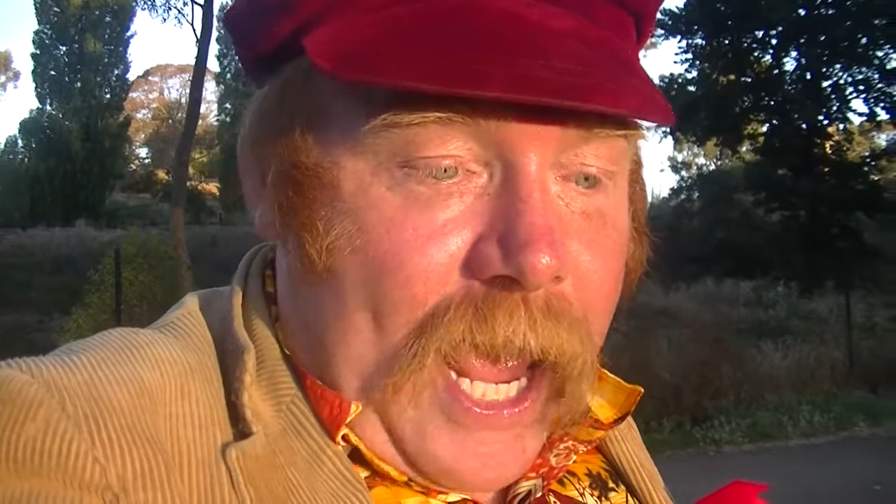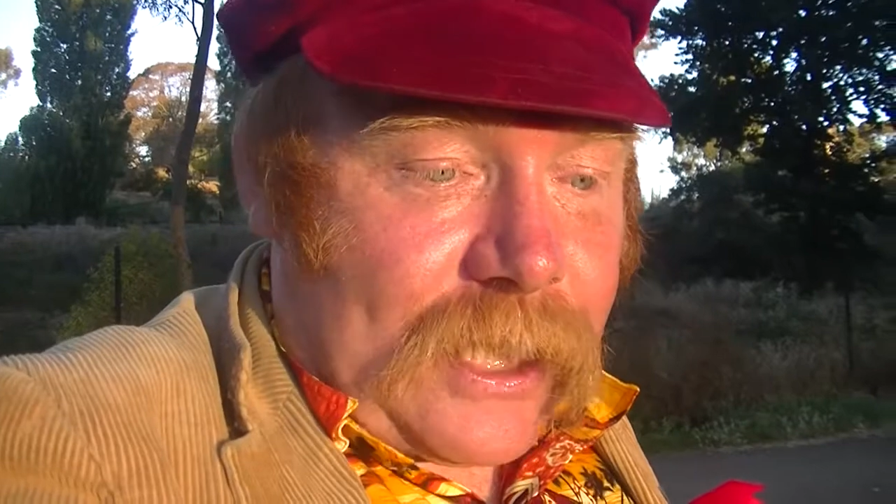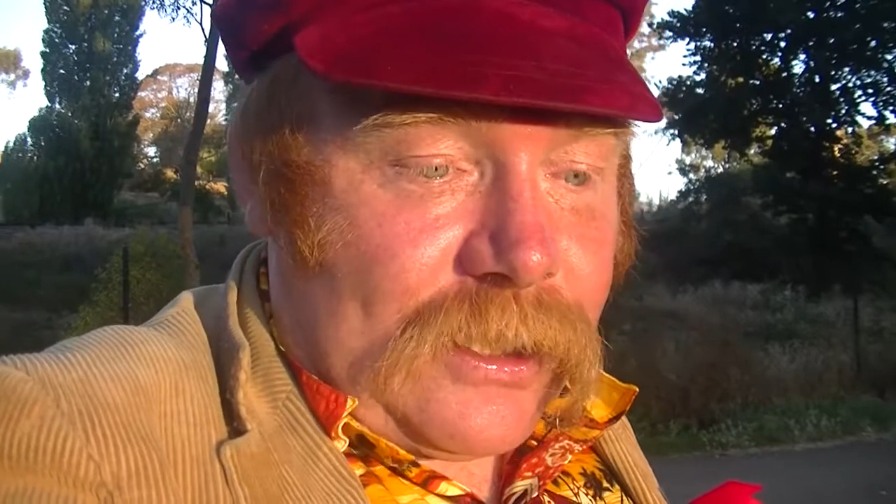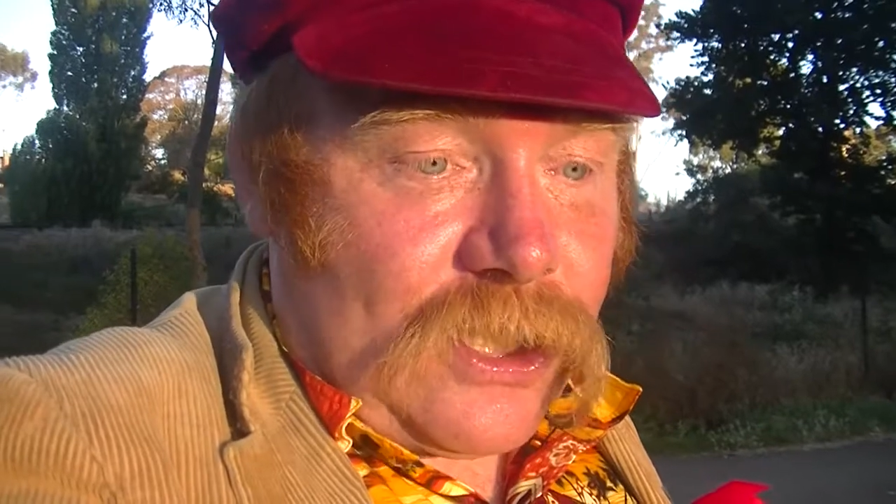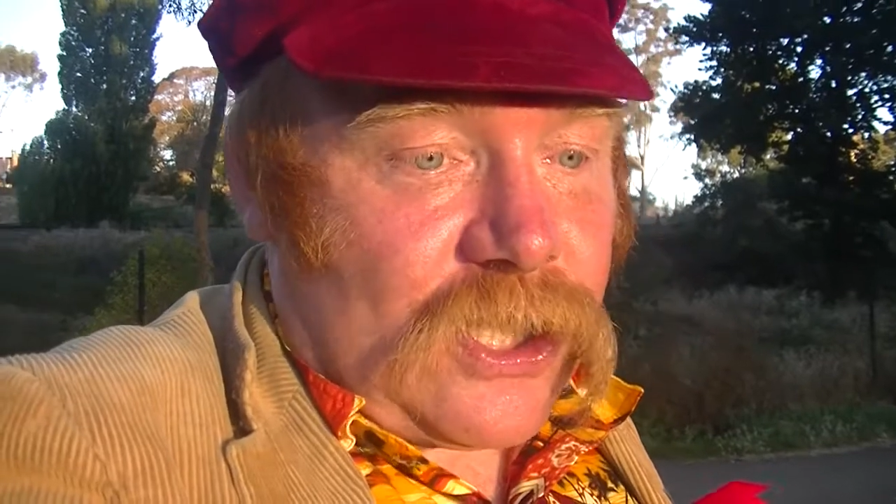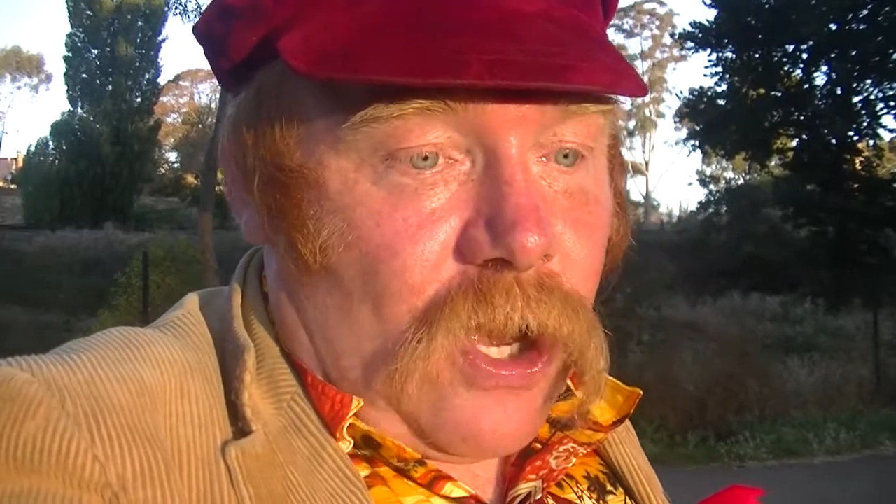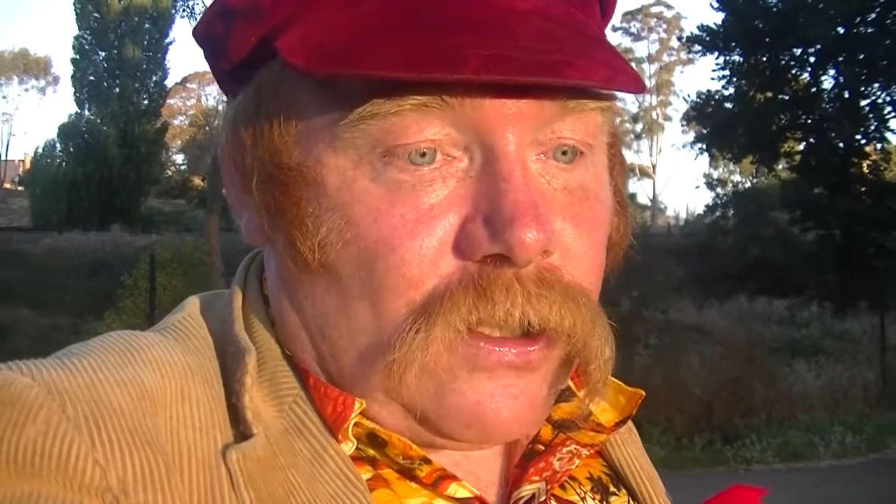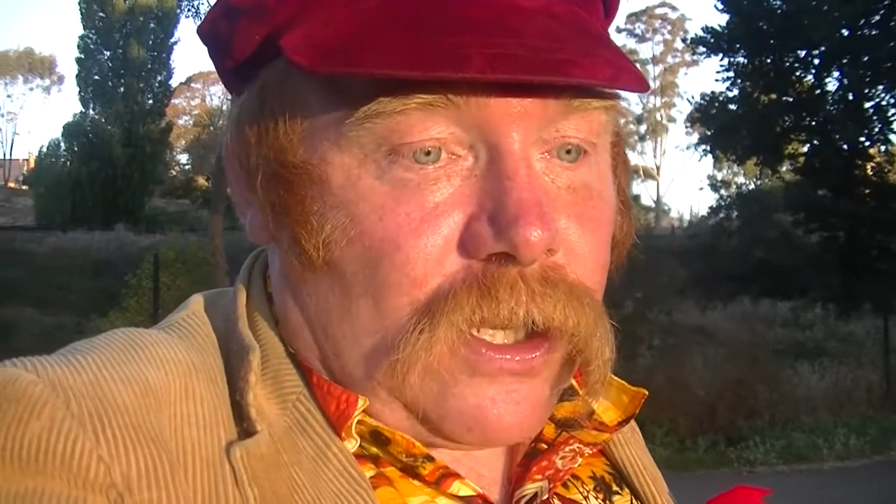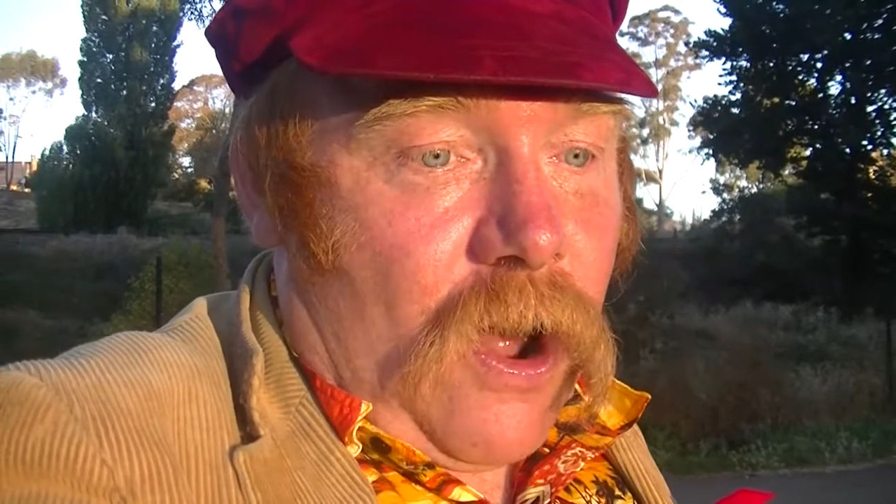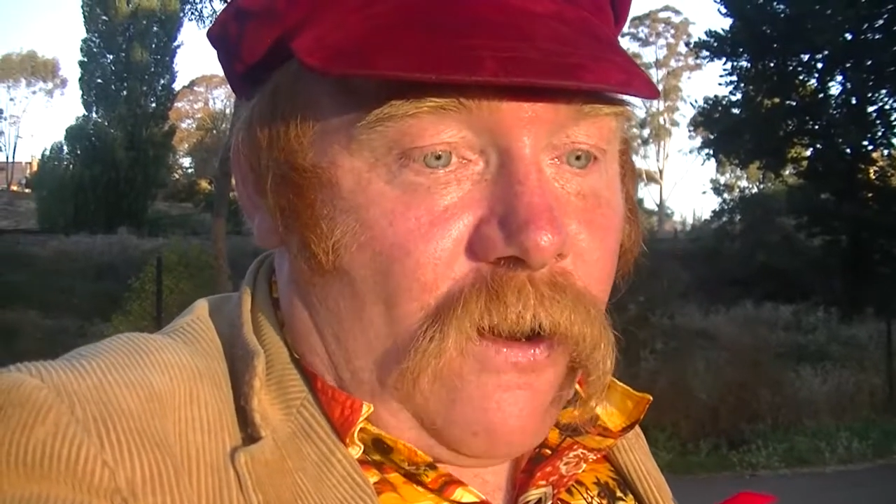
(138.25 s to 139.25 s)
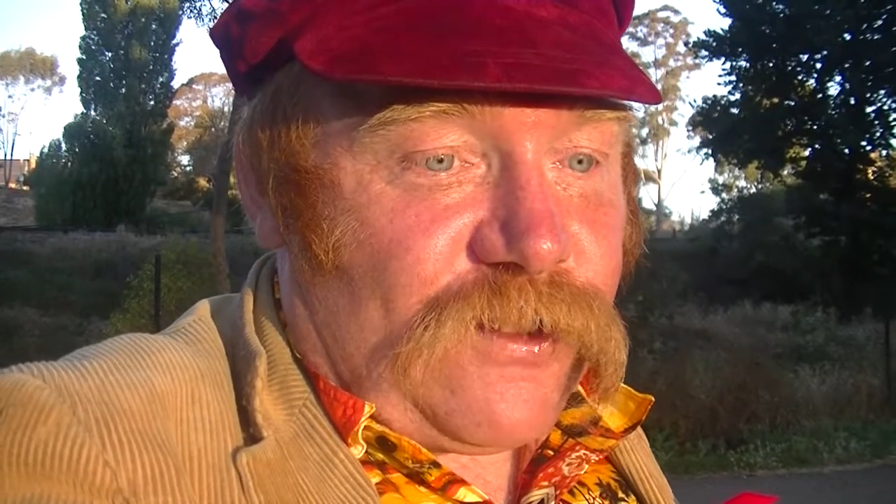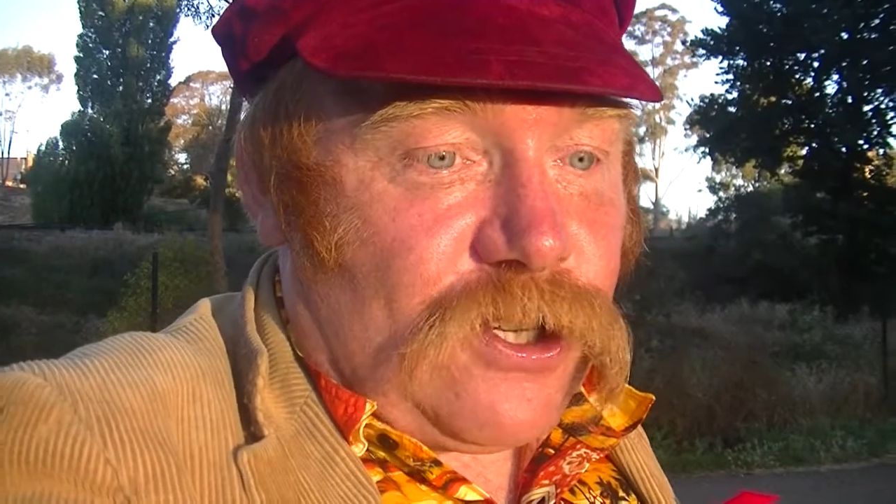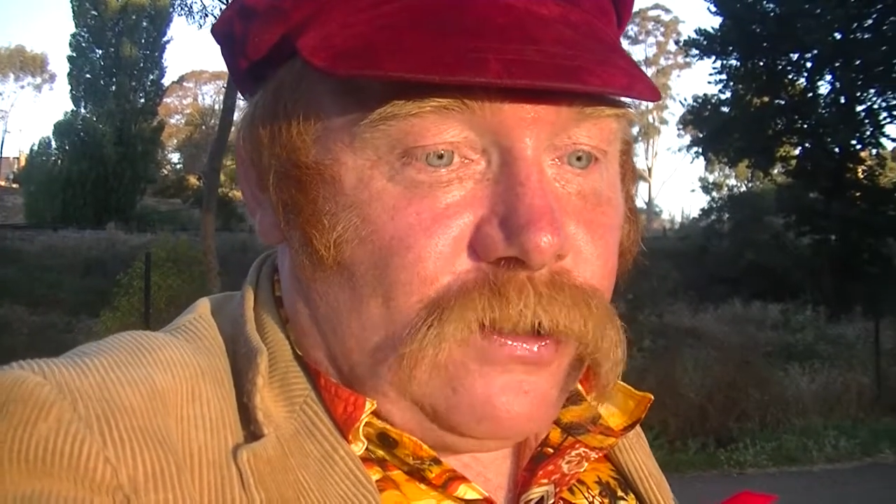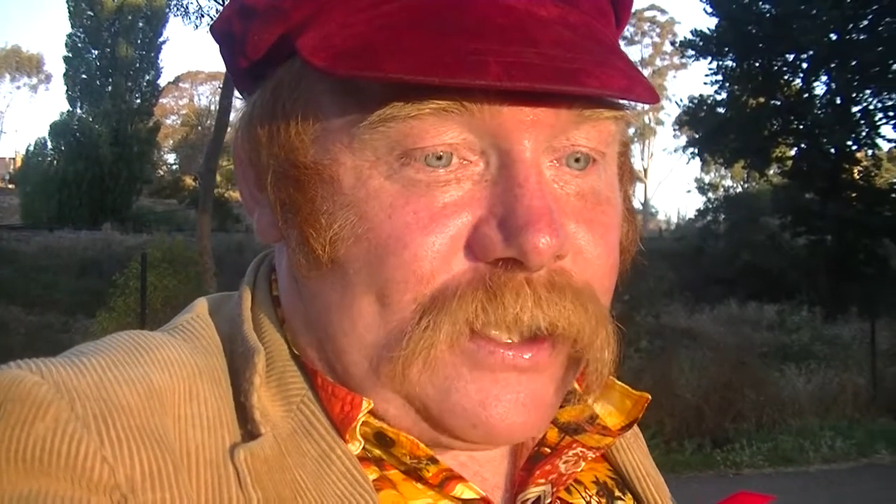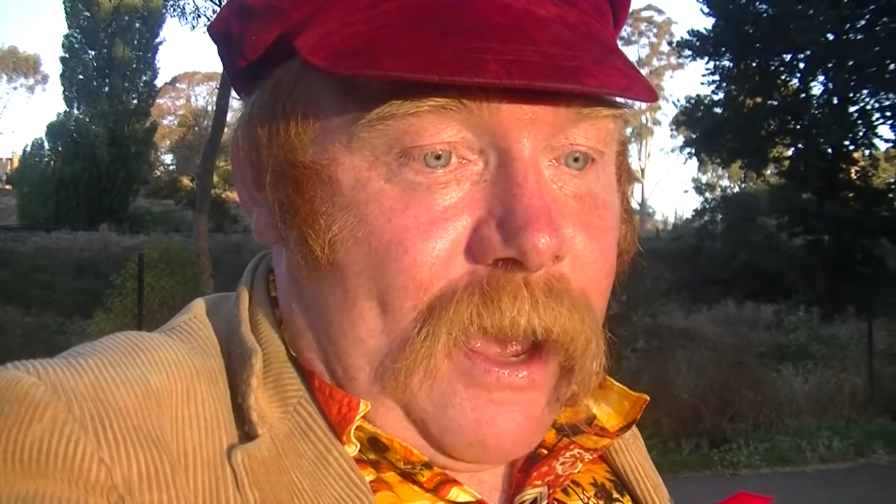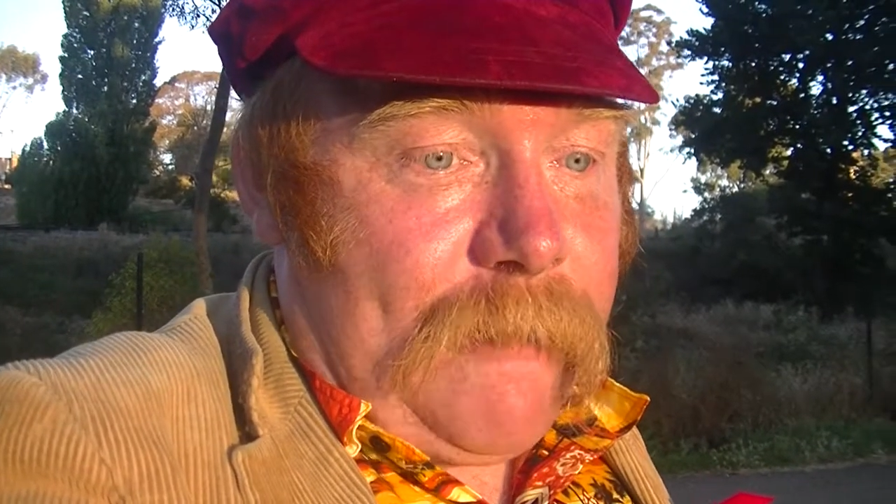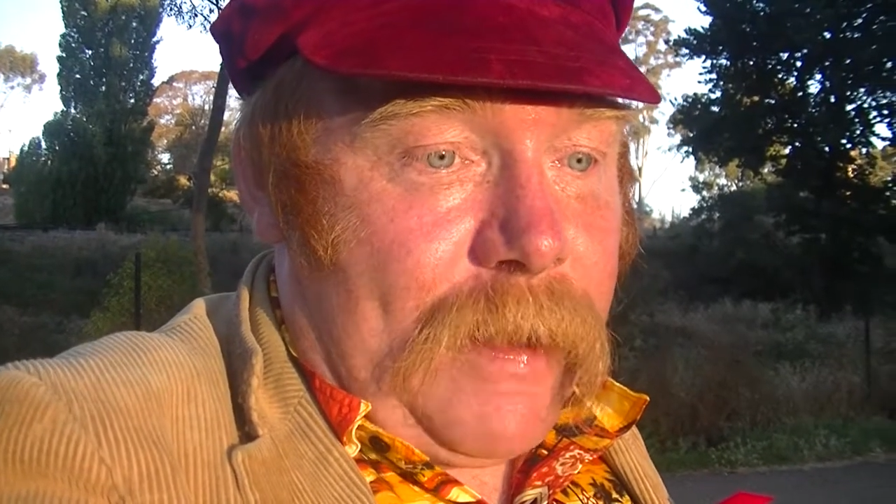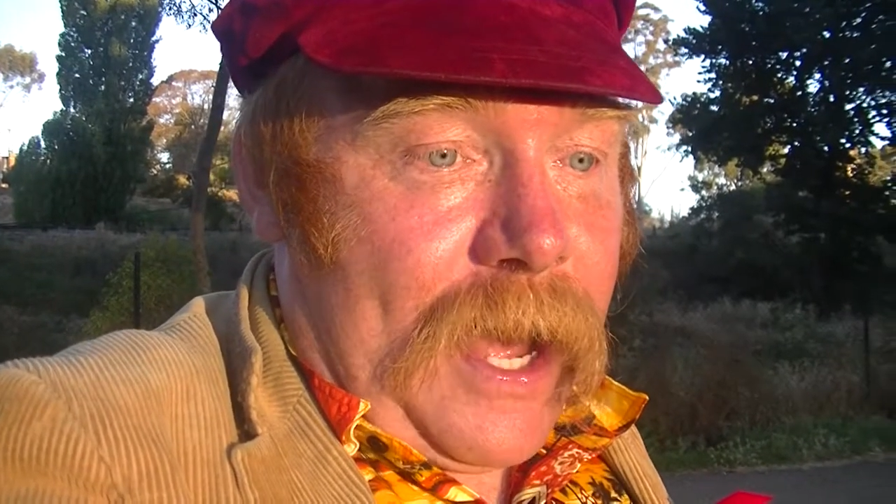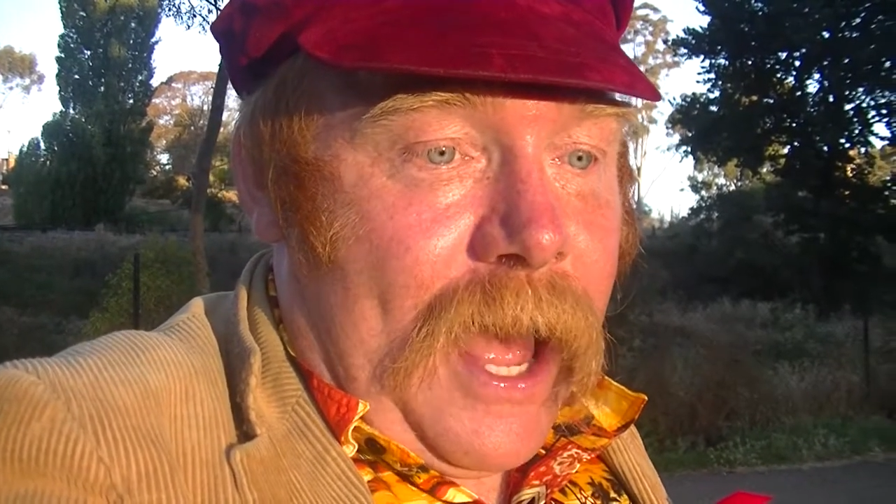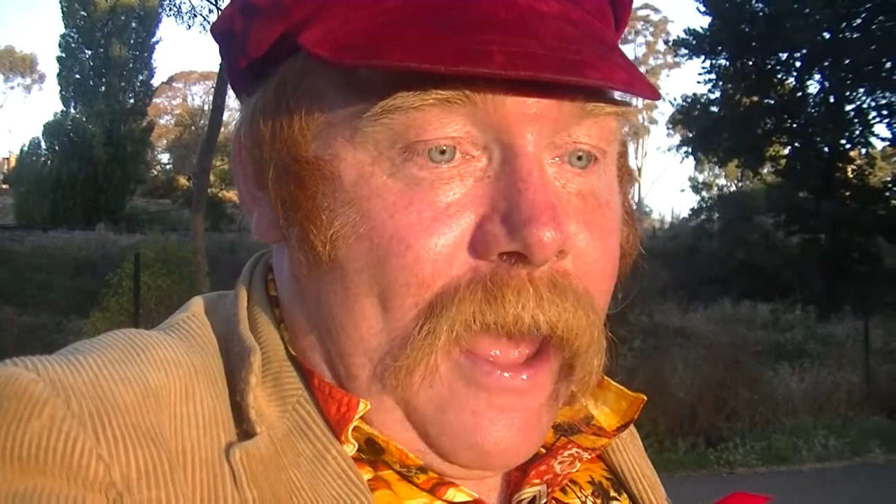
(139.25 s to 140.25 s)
hasn't sold it off to some